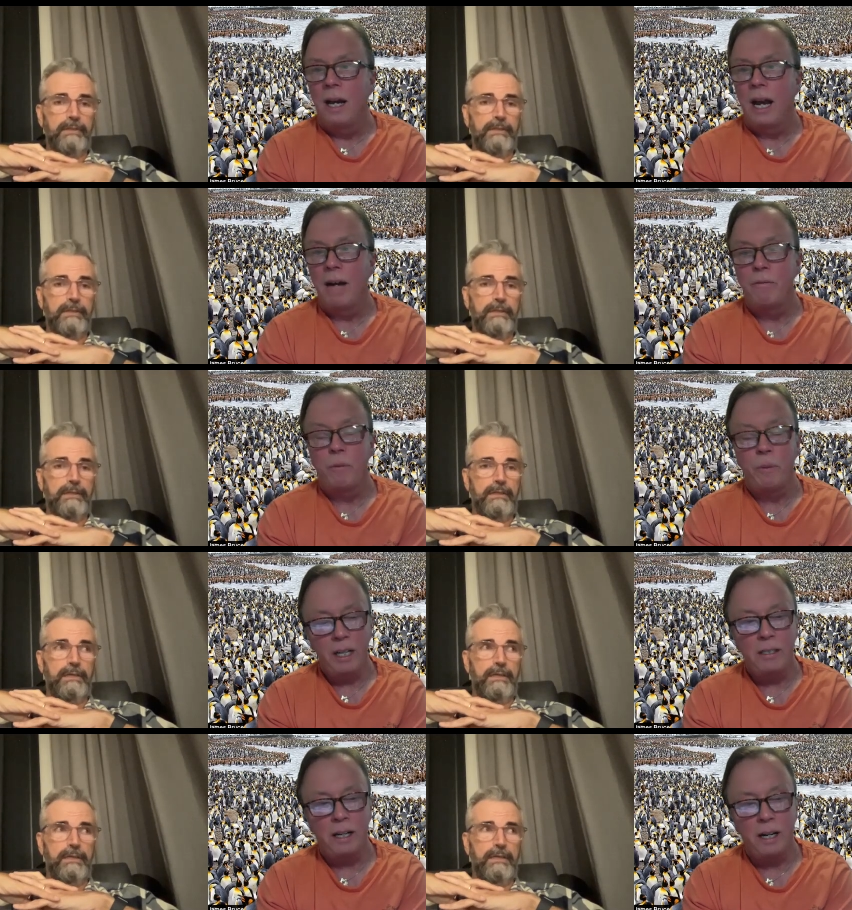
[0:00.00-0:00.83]
Speaker 1: Have uh,
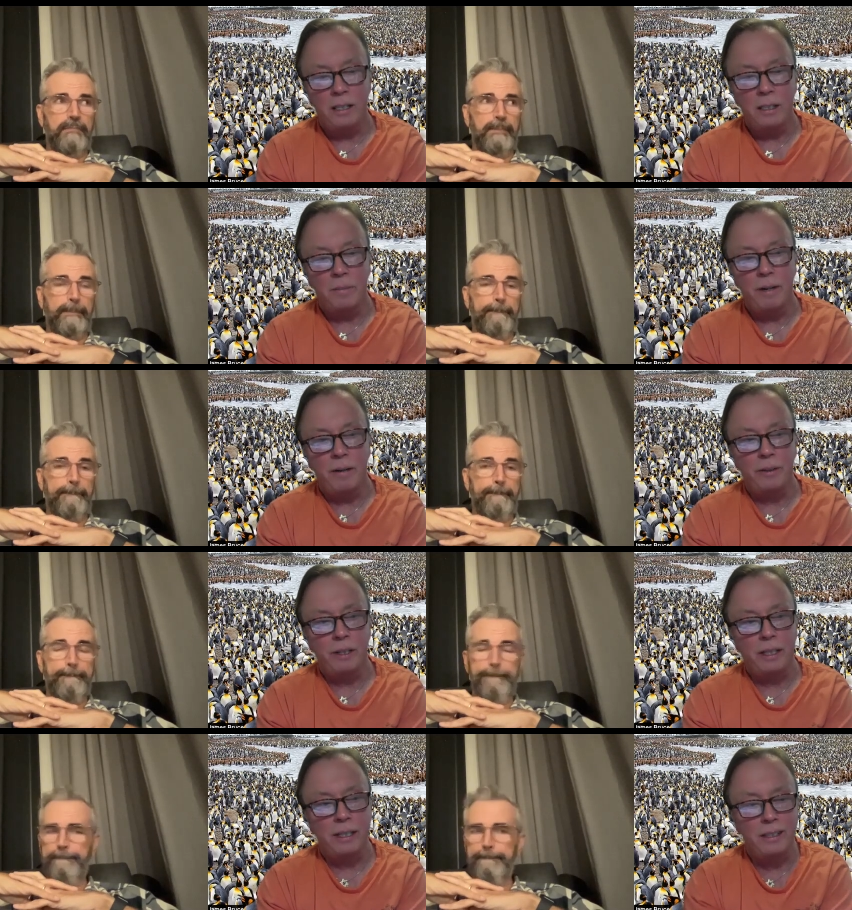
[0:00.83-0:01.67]
we talked about
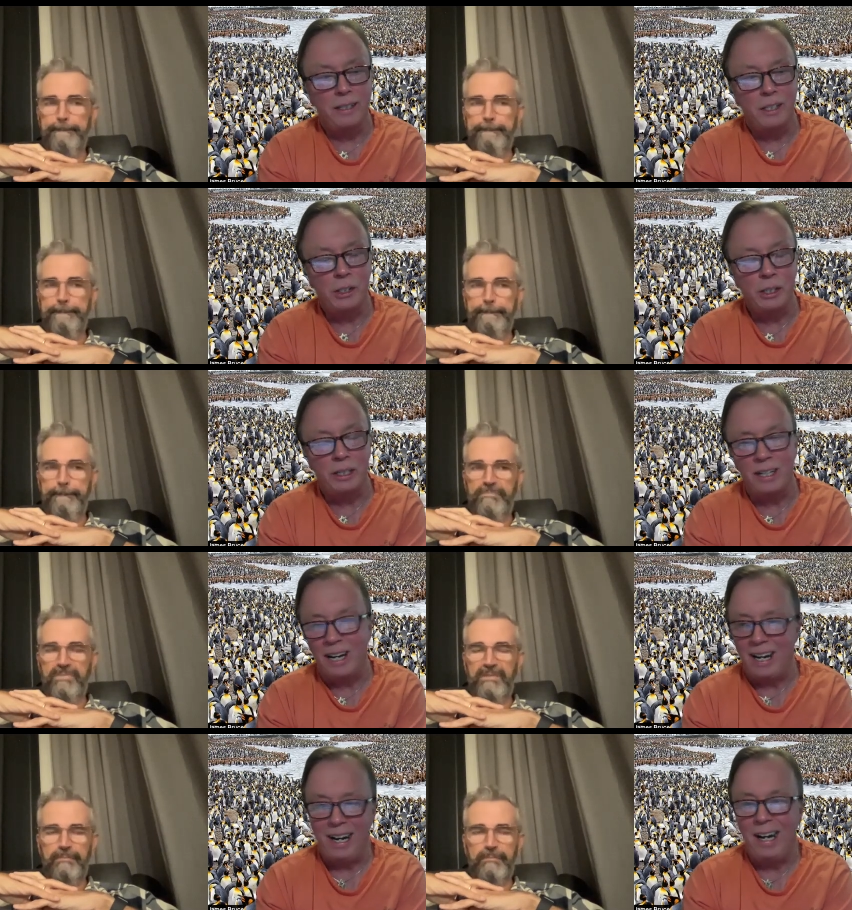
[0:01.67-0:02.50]
the condition
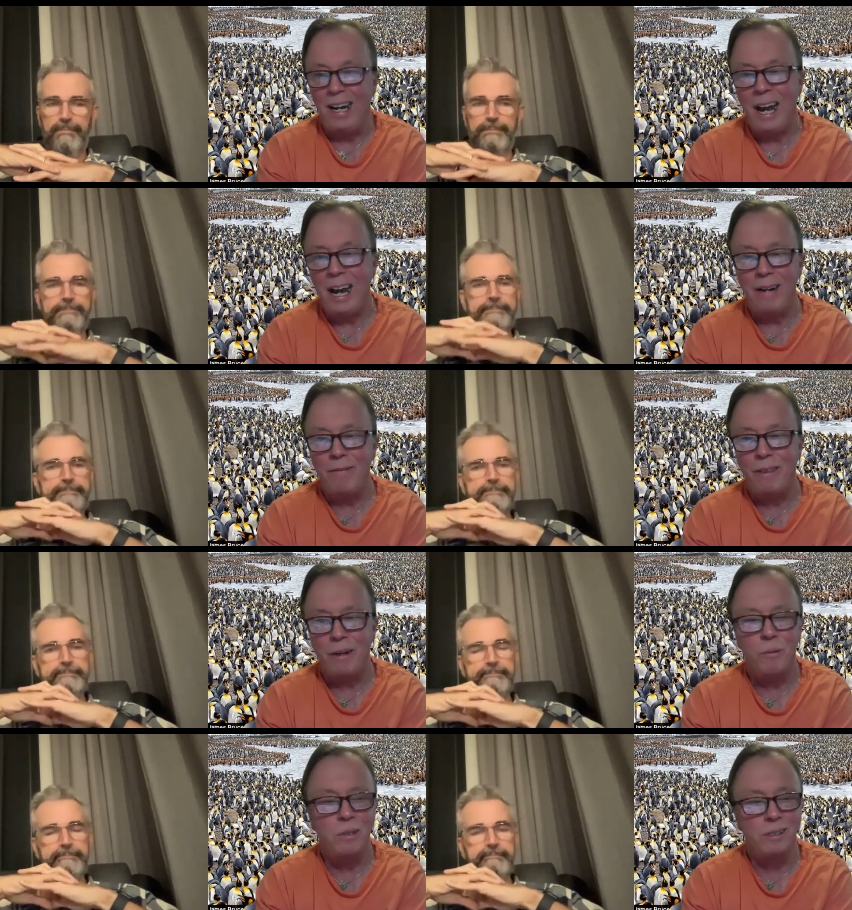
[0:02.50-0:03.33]
I have
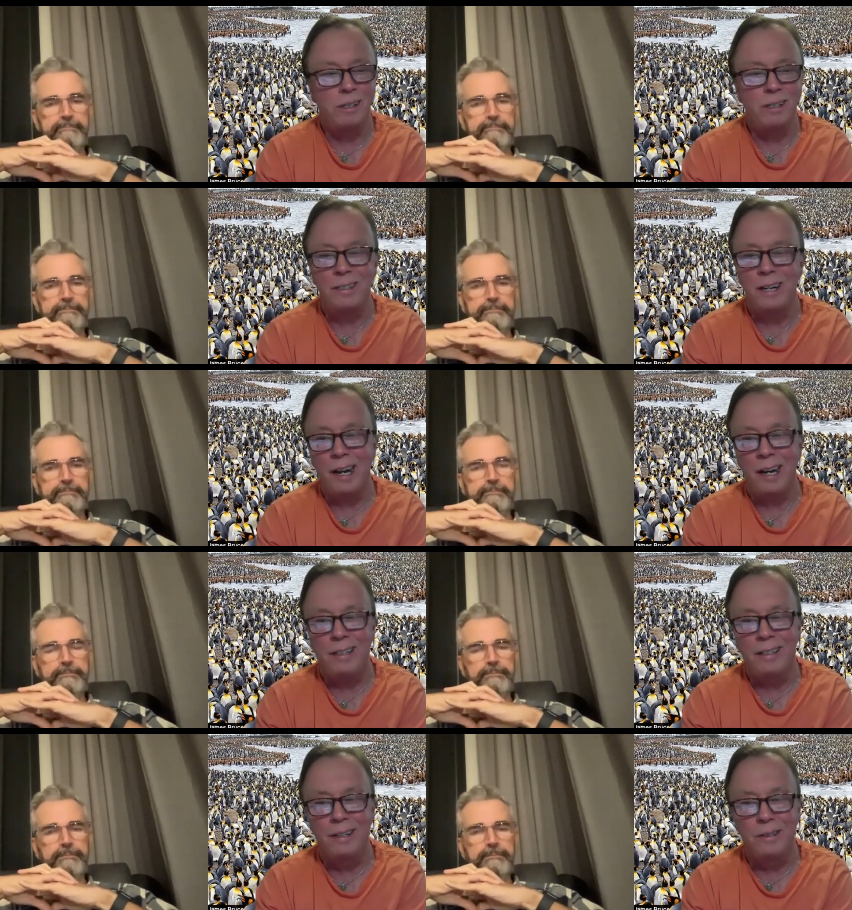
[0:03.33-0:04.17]
that was
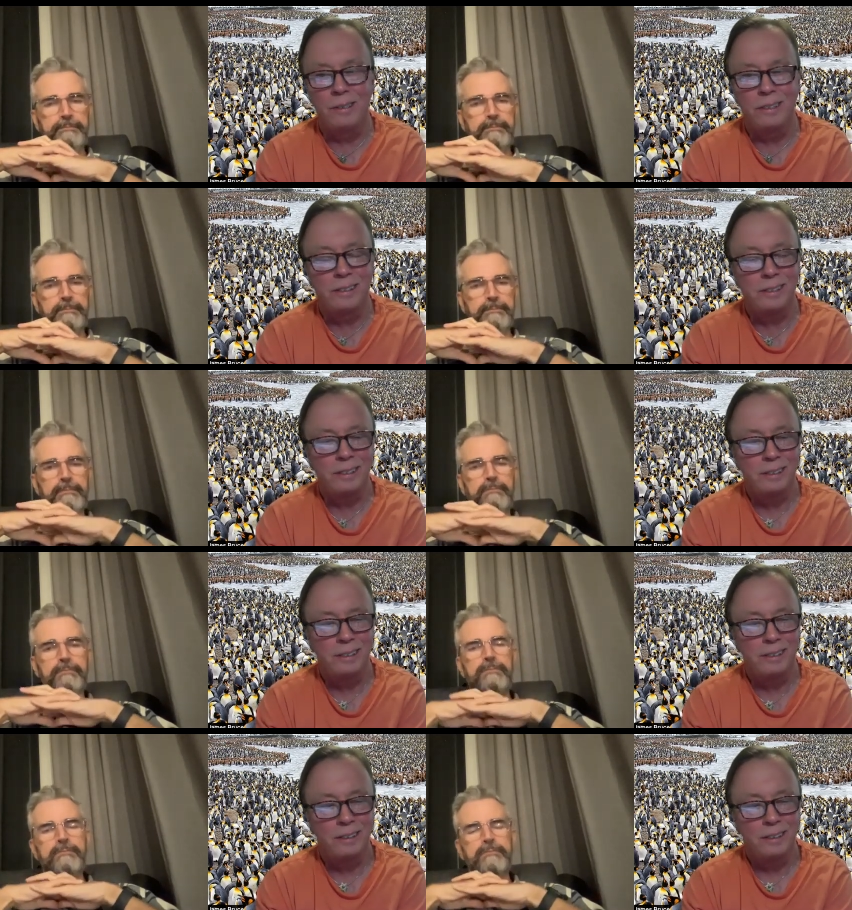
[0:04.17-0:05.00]
undiagnosed?
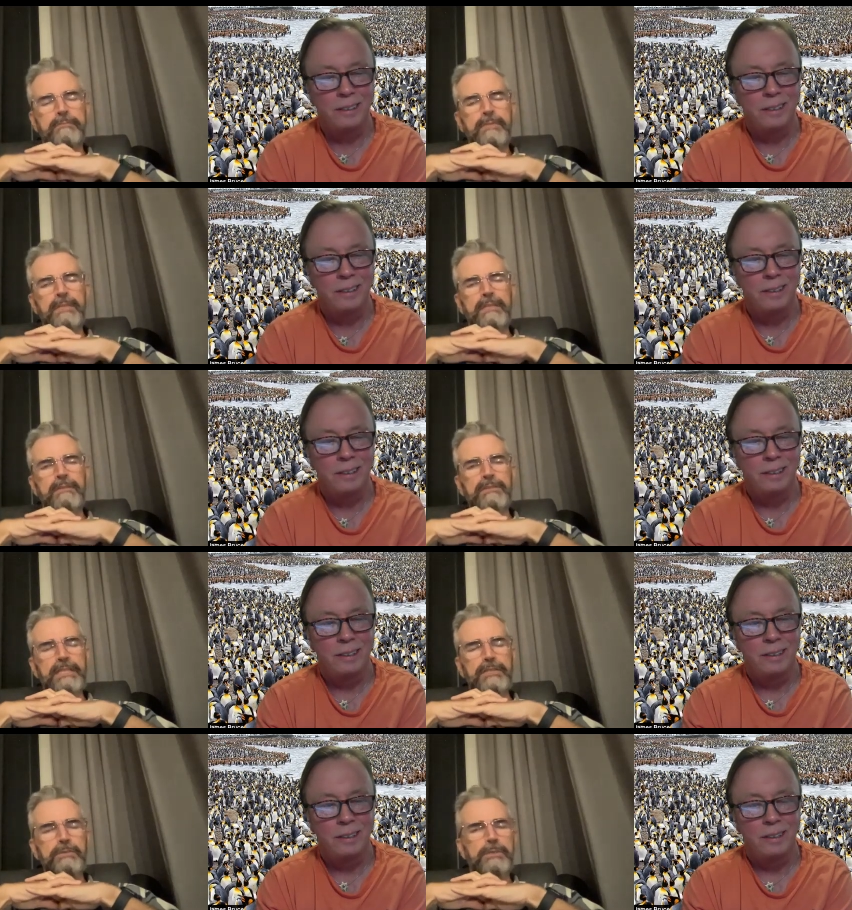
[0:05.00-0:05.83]
Speaker 2: Is
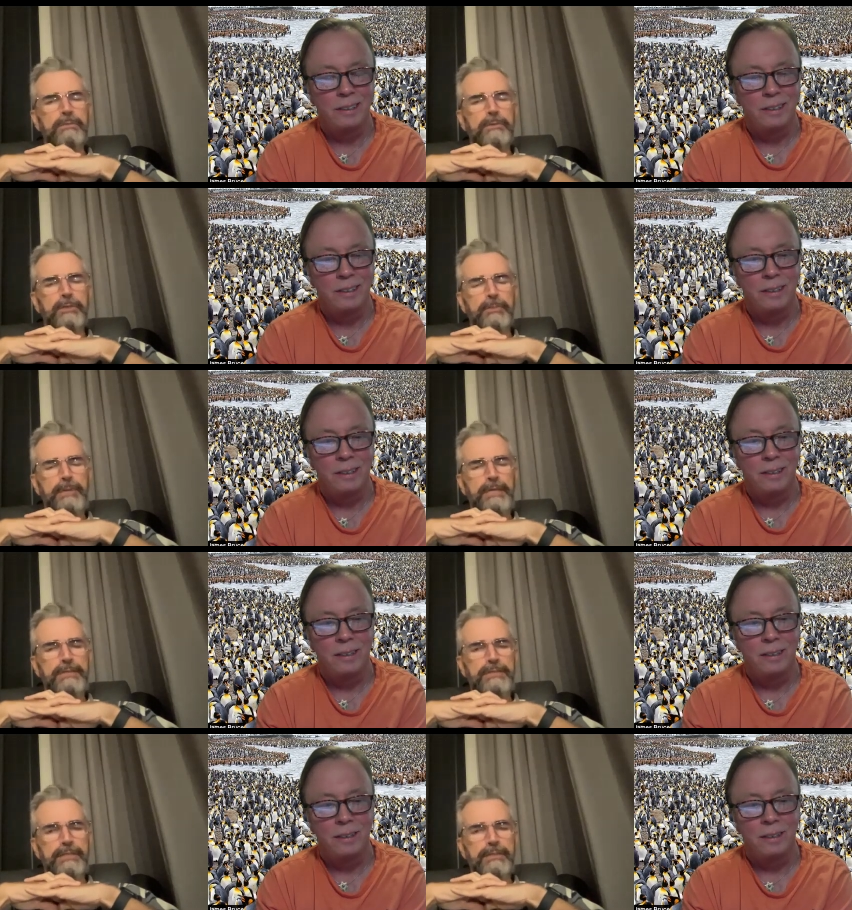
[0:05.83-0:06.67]
that the one where you
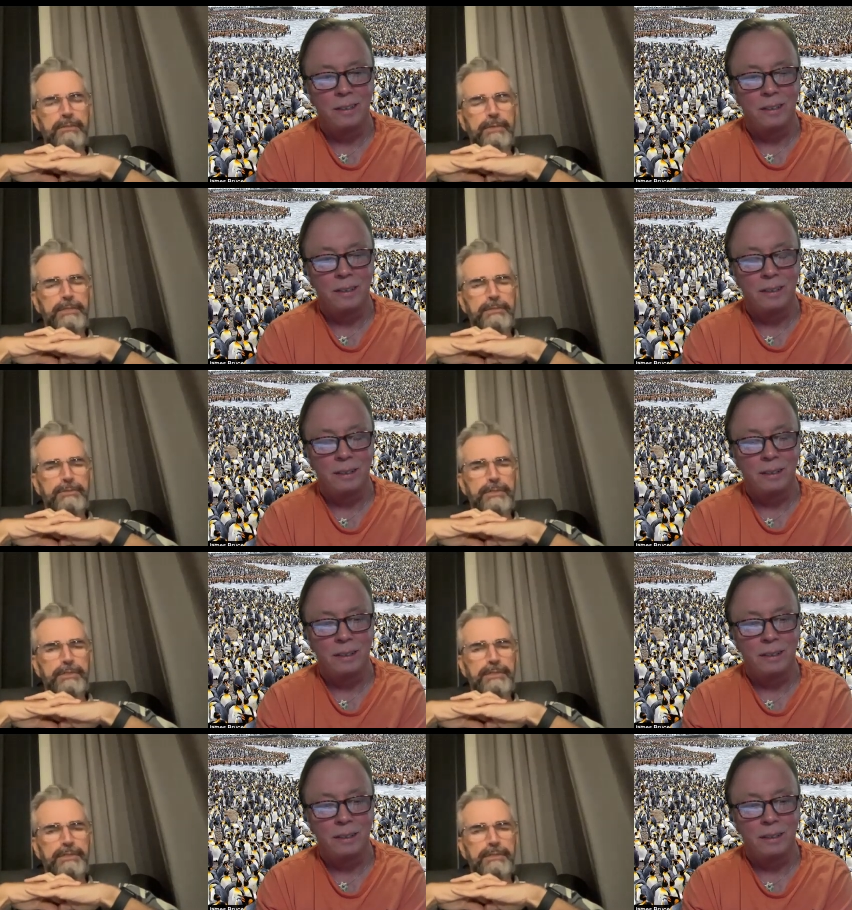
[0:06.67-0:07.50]
passed out in the
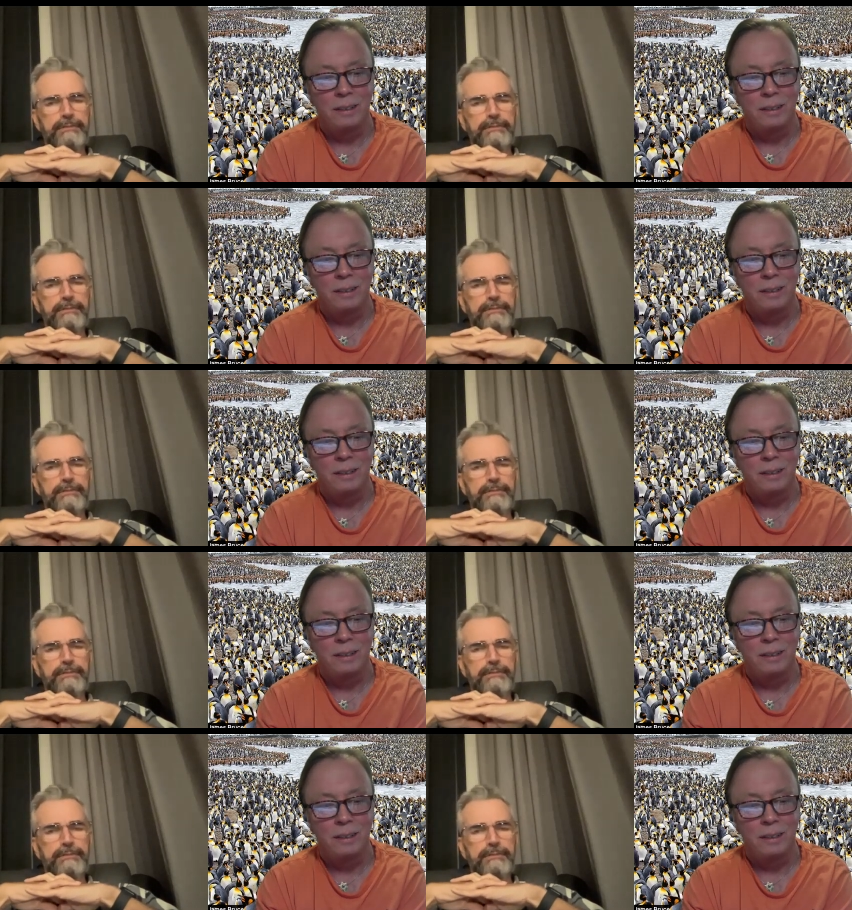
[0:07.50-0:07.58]
restaurant?